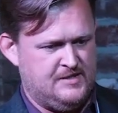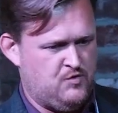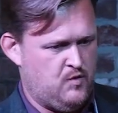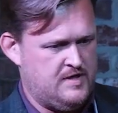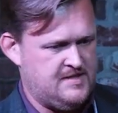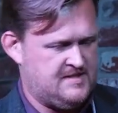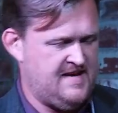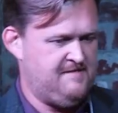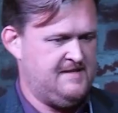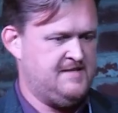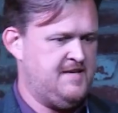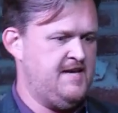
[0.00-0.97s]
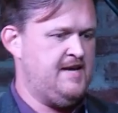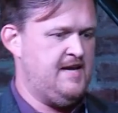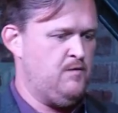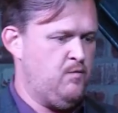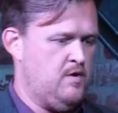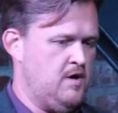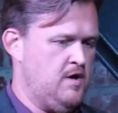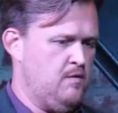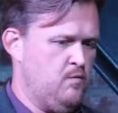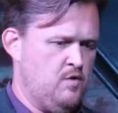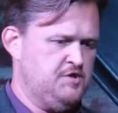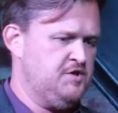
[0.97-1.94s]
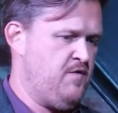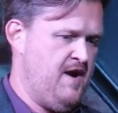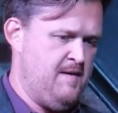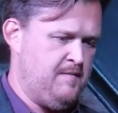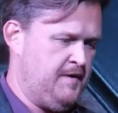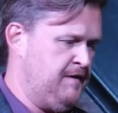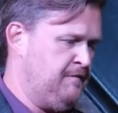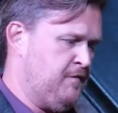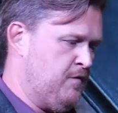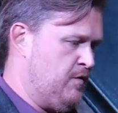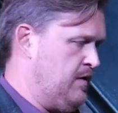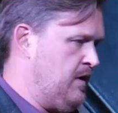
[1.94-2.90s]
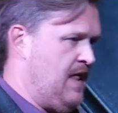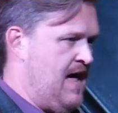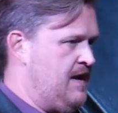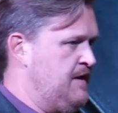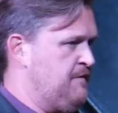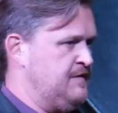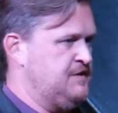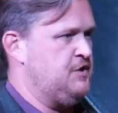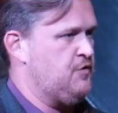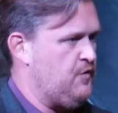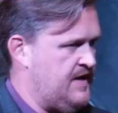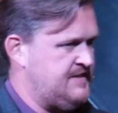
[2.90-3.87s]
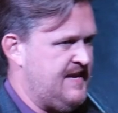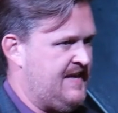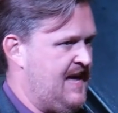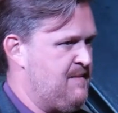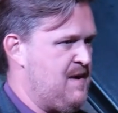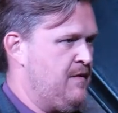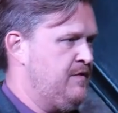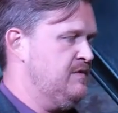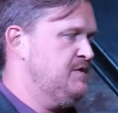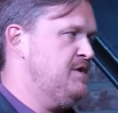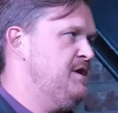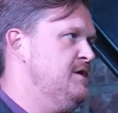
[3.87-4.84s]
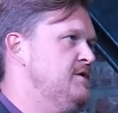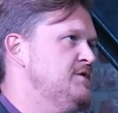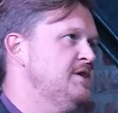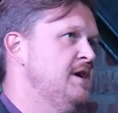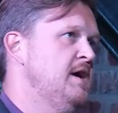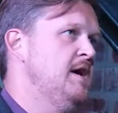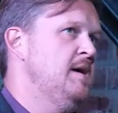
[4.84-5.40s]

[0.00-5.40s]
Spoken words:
and 2017 where we're scrambling for a lot of different 0 days that came out those years.